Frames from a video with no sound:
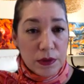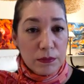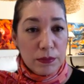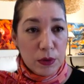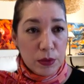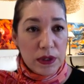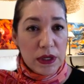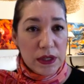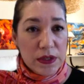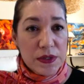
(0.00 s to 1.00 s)
Be
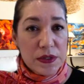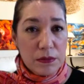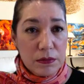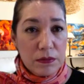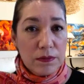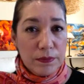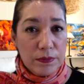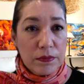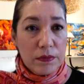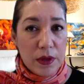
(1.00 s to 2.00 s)
organized.
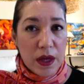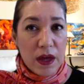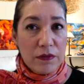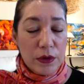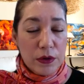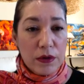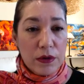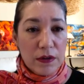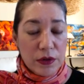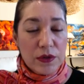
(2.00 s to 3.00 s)
Have
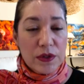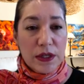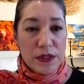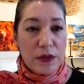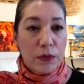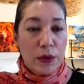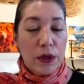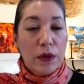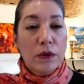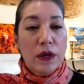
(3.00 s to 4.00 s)
your ducks in a
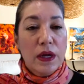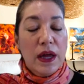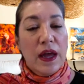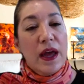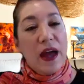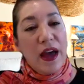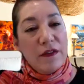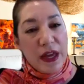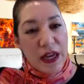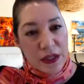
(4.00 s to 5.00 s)
row. Have
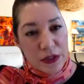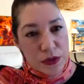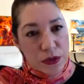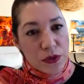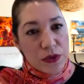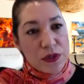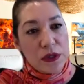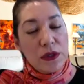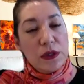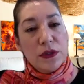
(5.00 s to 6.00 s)
answers
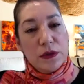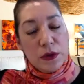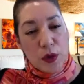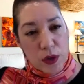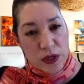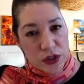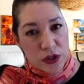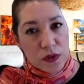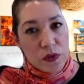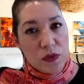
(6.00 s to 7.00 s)
to their
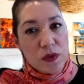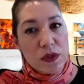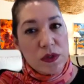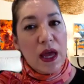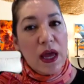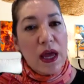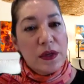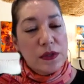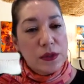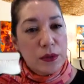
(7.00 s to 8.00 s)
questions
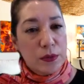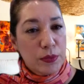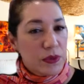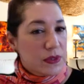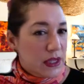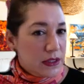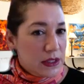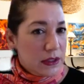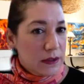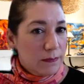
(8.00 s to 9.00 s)
as you're
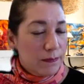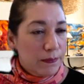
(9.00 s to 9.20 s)
presenting.